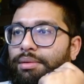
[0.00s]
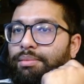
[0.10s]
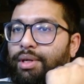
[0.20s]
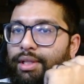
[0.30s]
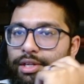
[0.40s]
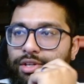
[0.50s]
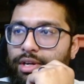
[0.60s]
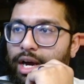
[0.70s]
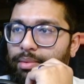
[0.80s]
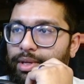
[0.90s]
Well, that should
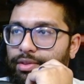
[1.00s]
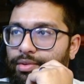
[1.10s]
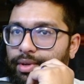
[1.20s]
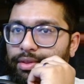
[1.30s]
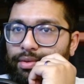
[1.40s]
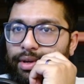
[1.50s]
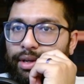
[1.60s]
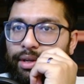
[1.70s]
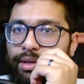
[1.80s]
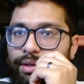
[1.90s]
now be a three
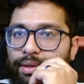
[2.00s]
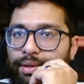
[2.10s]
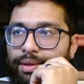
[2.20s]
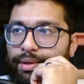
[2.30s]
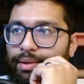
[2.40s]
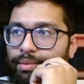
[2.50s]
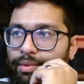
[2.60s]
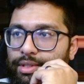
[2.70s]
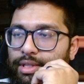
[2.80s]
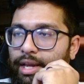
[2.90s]
three.
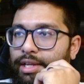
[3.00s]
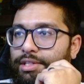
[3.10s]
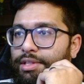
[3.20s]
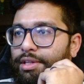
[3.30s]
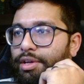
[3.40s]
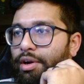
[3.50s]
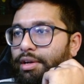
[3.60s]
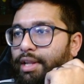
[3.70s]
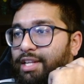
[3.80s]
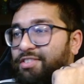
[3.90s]
Once that hits the yard.
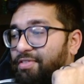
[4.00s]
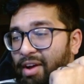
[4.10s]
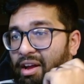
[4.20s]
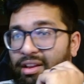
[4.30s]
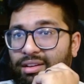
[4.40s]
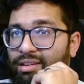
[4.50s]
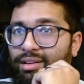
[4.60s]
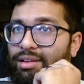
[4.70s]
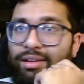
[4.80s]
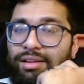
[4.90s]
And that's fine.
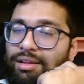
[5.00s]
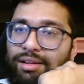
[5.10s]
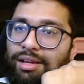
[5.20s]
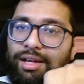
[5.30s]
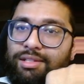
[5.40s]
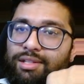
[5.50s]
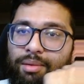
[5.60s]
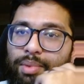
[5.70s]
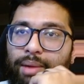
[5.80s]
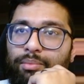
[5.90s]
That's not
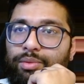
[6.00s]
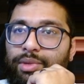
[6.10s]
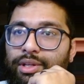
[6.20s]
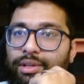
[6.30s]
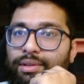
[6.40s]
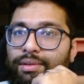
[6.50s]
a problem with me.